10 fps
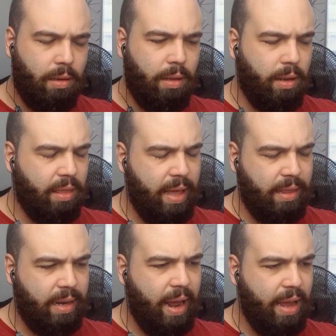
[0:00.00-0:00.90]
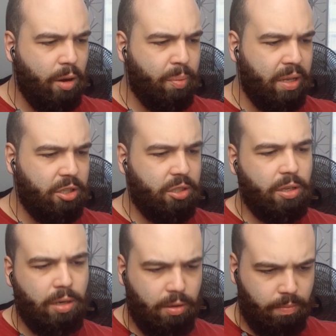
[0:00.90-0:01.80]
in that, that higher pitched,
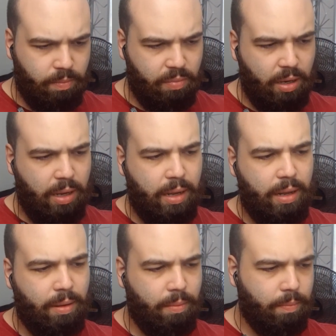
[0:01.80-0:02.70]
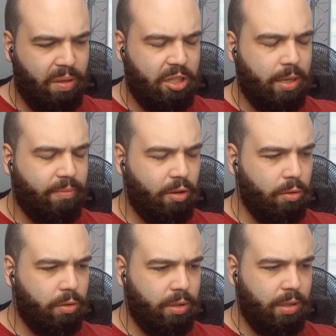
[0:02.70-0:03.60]
you know, uh, pitched up
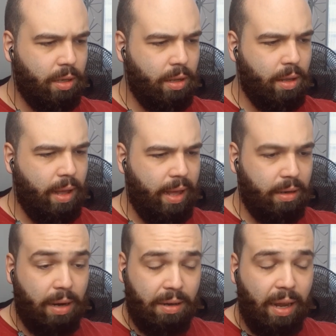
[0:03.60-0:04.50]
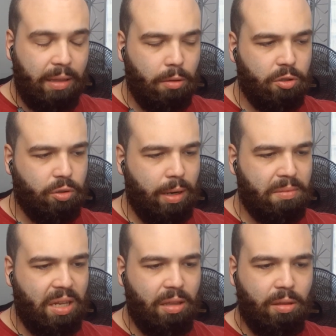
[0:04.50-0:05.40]
vocals I, I, like those
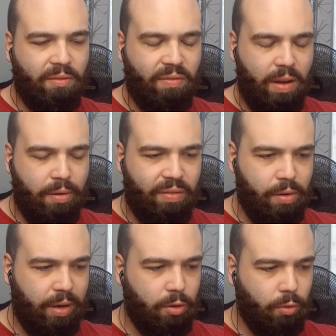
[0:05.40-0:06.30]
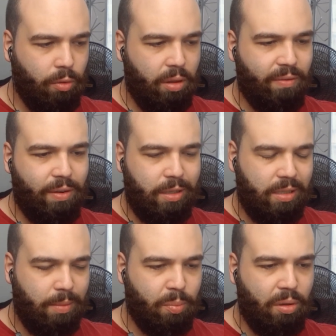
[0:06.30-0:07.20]
drums. I think they're very, very cool. They're very
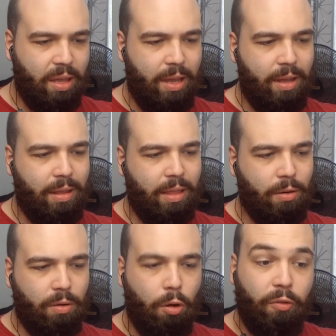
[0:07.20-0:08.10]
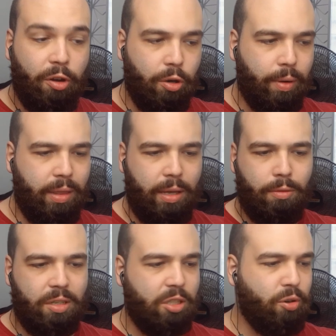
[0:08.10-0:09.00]
simple. They uh, they don't overdo it. They
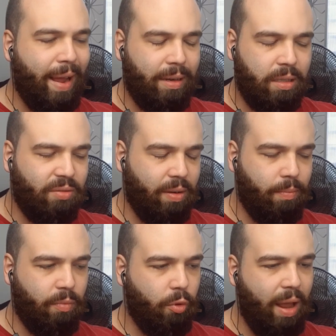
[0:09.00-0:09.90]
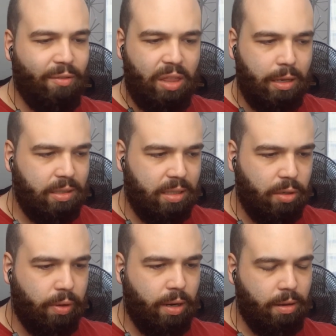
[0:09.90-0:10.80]
don't distract us from everything else that's
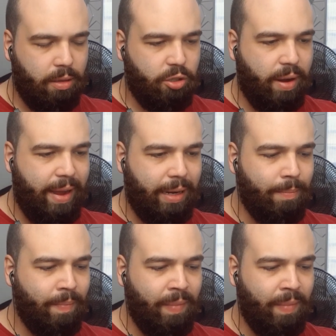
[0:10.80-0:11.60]
going on on the track.